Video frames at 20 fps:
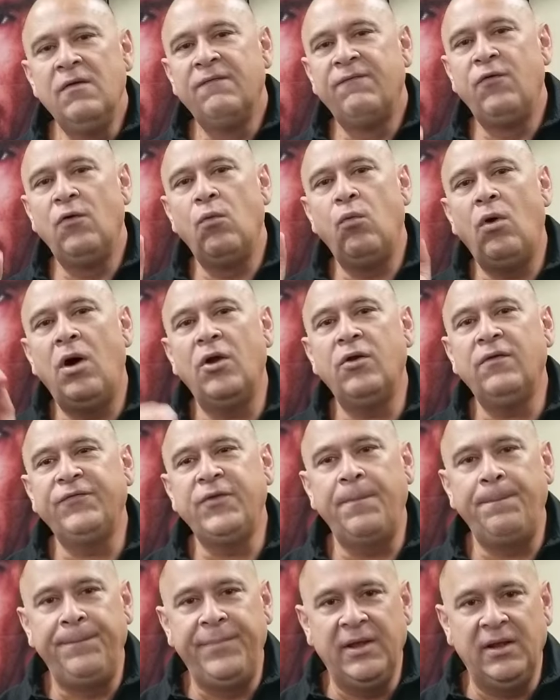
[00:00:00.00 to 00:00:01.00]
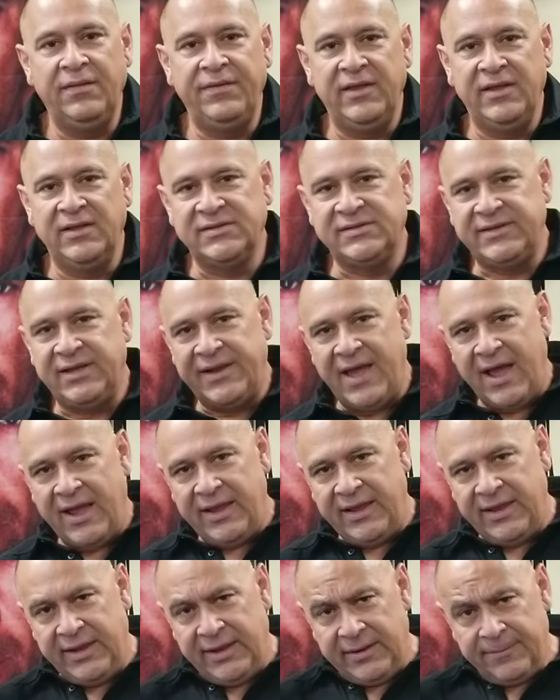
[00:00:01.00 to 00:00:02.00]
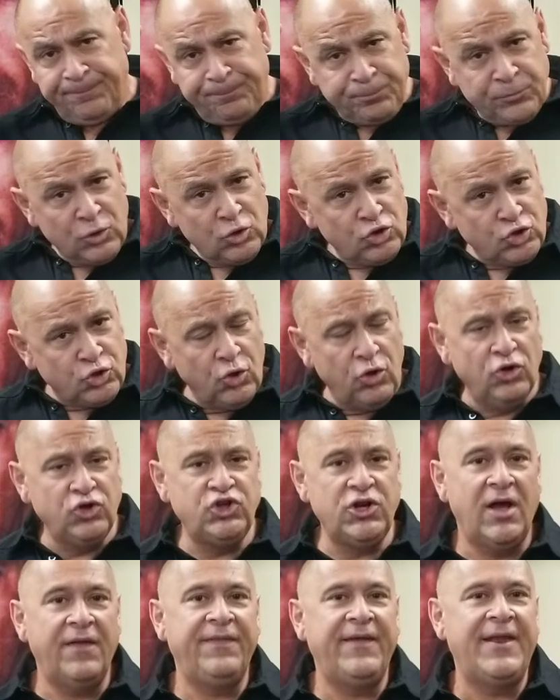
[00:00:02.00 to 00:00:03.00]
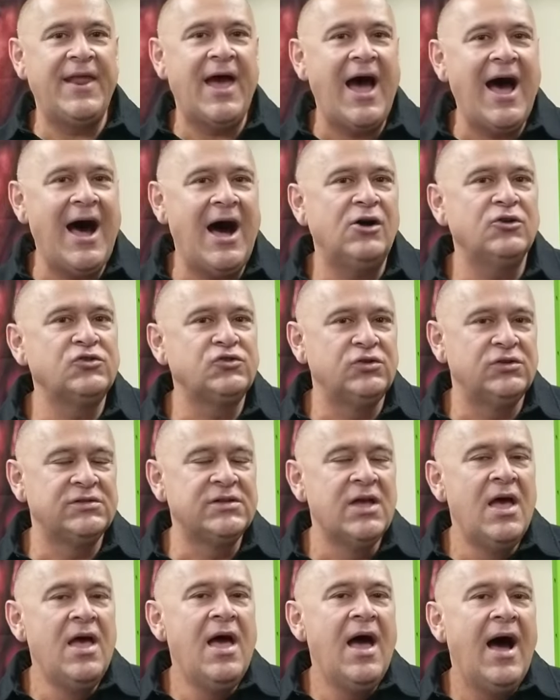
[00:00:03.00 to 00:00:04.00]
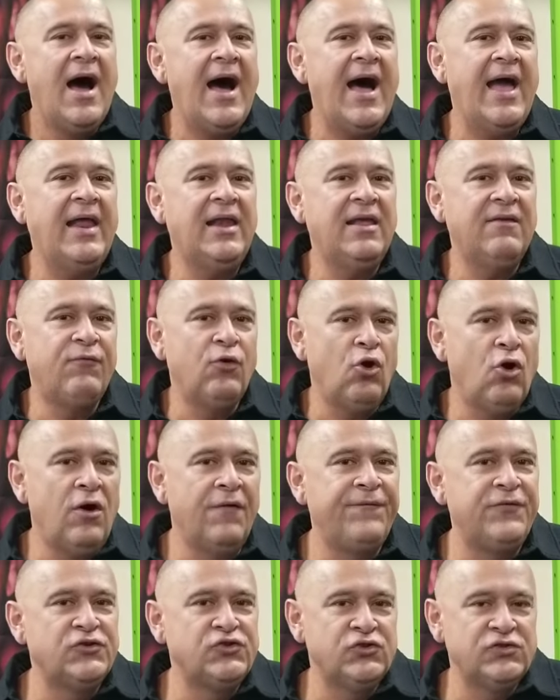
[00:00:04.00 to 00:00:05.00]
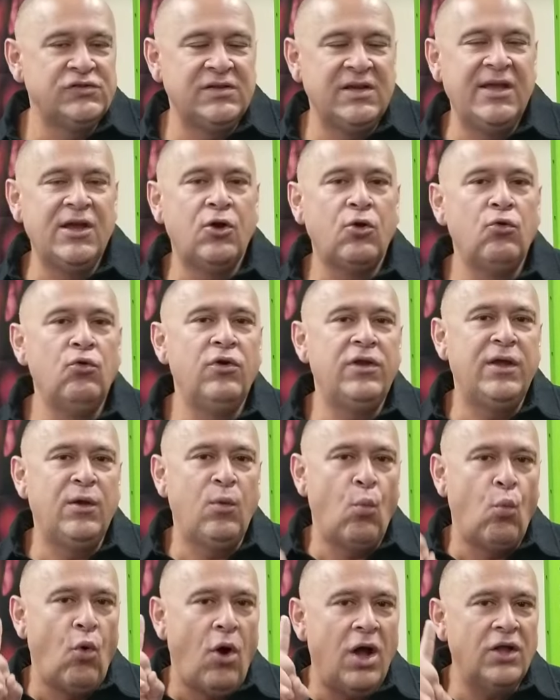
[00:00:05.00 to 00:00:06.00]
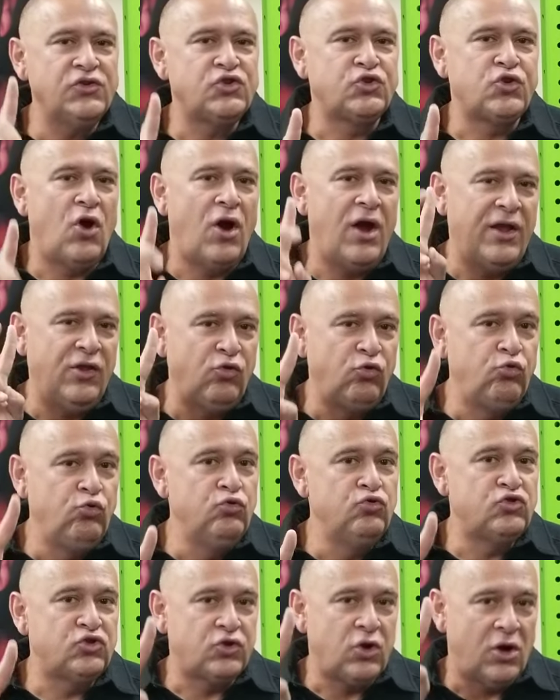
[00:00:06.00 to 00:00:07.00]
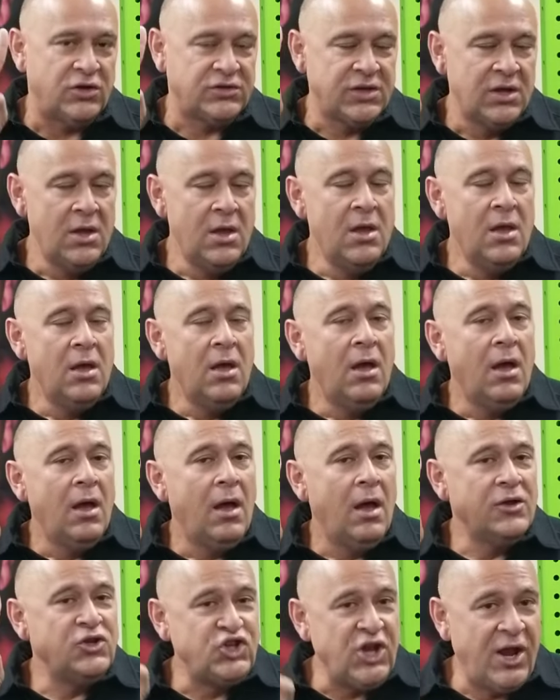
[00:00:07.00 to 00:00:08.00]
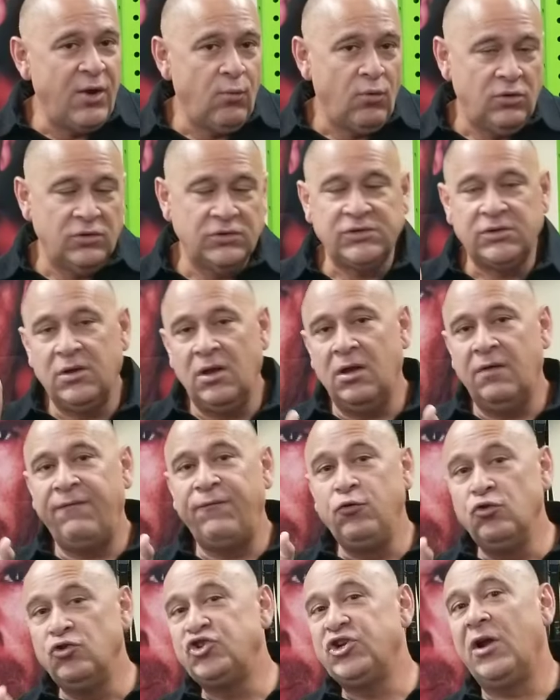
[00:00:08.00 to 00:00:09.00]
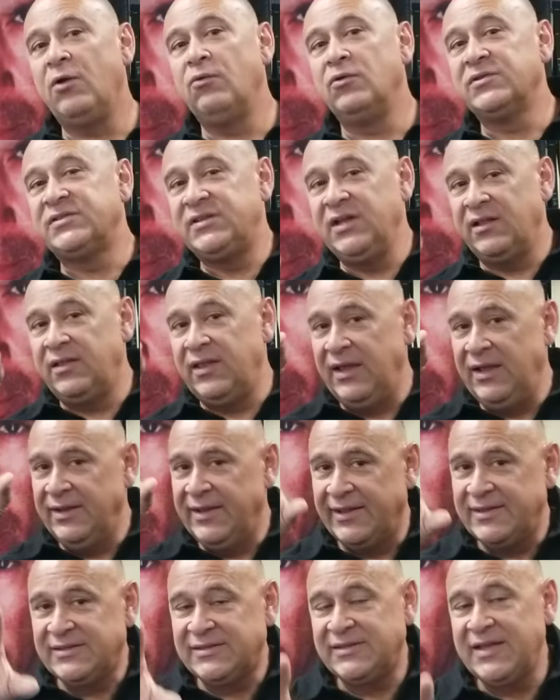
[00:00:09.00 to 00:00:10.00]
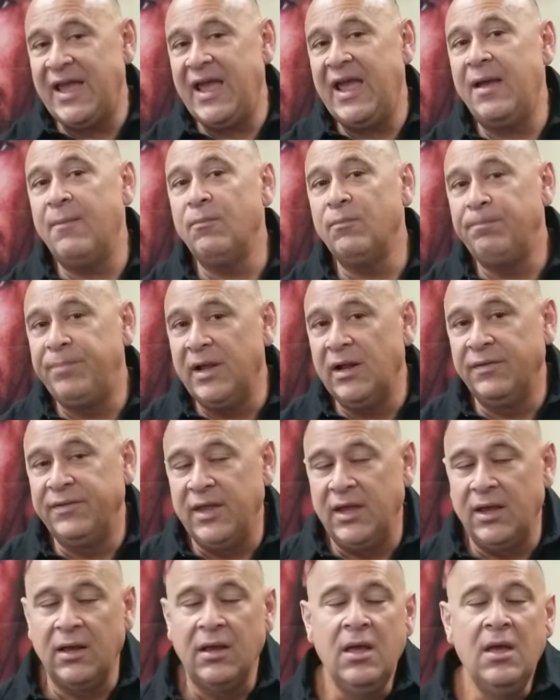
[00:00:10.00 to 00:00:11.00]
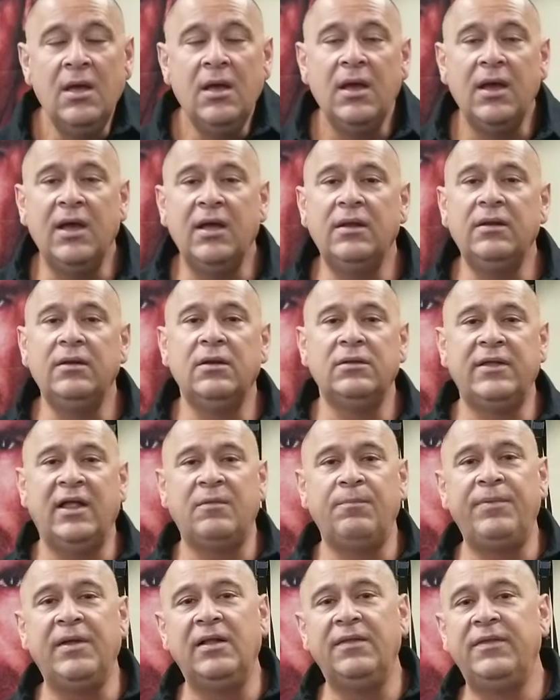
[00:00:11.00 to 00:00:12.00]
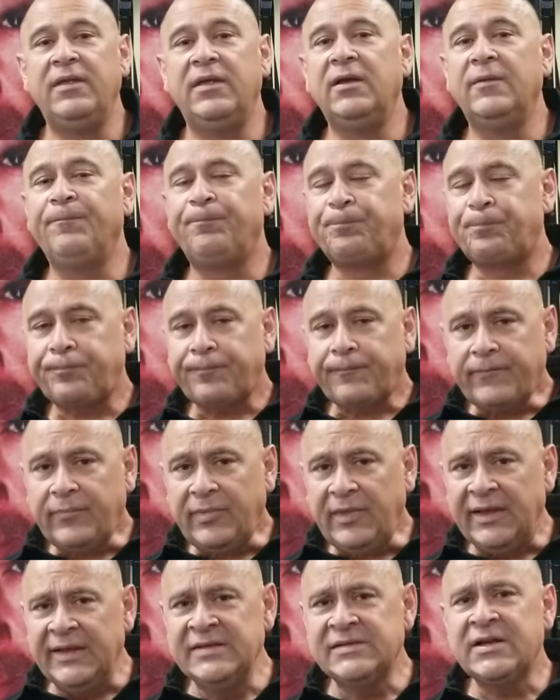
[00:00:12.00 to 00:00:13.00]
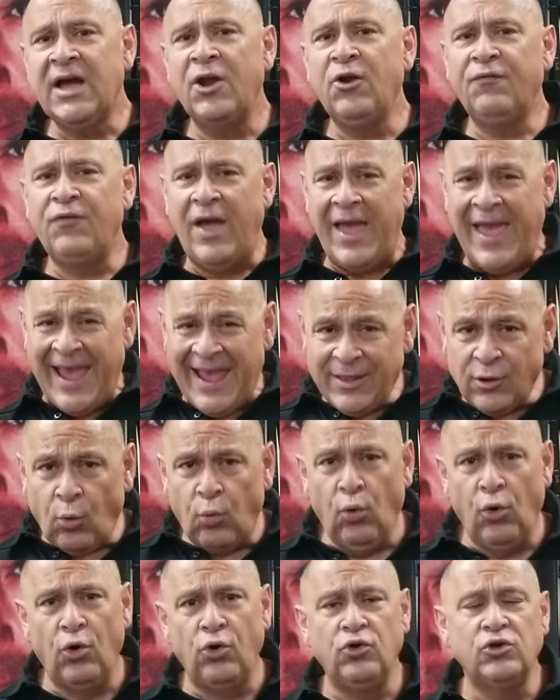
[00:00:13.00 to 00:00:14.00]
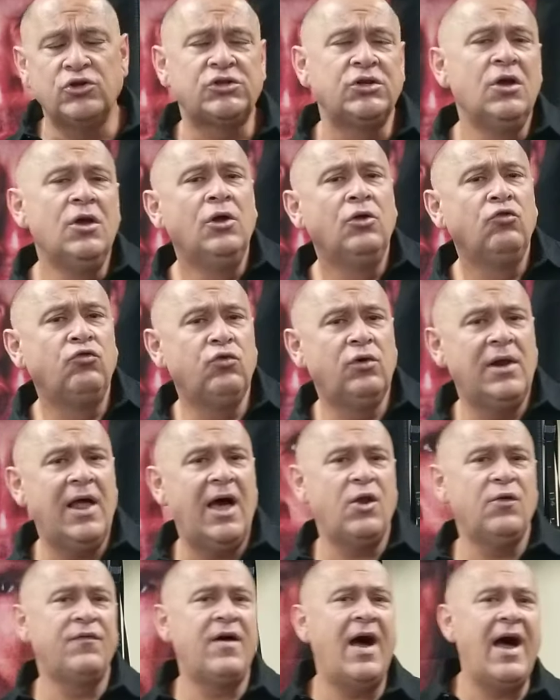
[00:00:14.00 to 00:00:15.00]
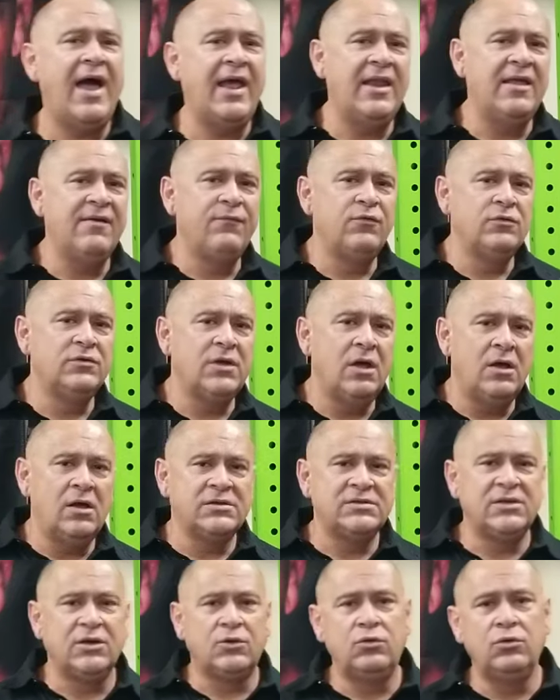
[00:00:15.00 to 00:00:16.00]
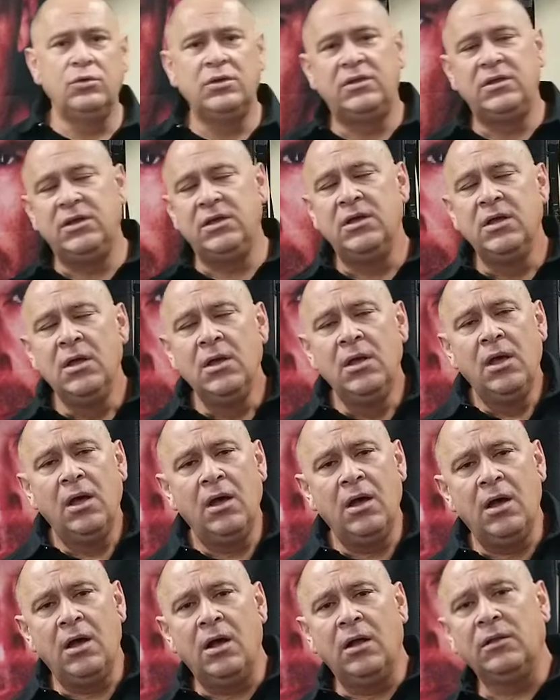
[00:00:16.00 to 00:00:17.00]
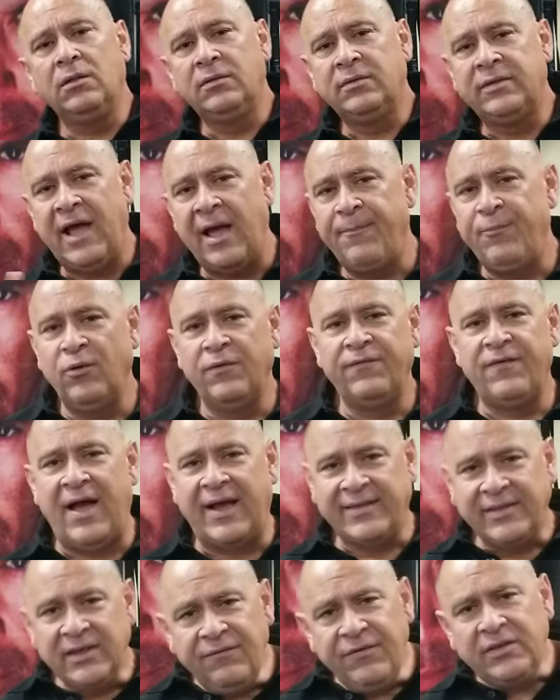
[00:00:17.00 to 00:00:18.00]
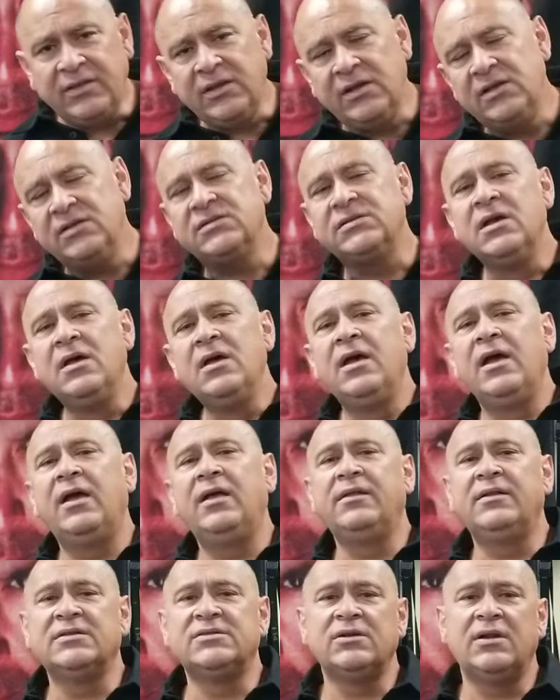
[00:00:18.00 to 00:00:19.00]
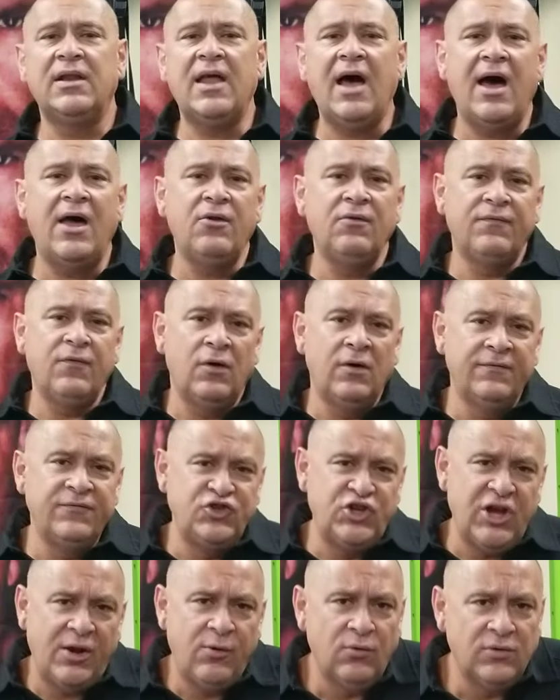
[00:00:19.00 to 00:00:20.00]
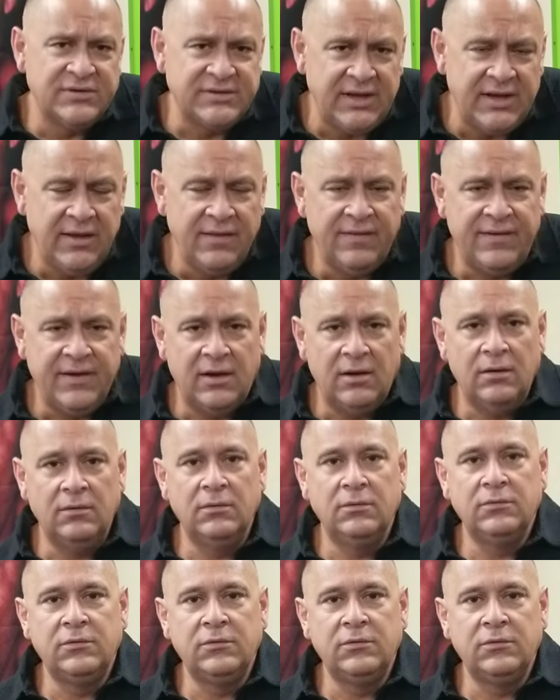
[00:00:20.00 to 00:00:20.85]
for one of the buildings that are in Georgia that houses high-level officers, including 1-star and 2 stars generals. A few generals sit in that same building, and that building is kind of a headquarters to a lot of high-level security type of activities, and there's a lot of generals in there.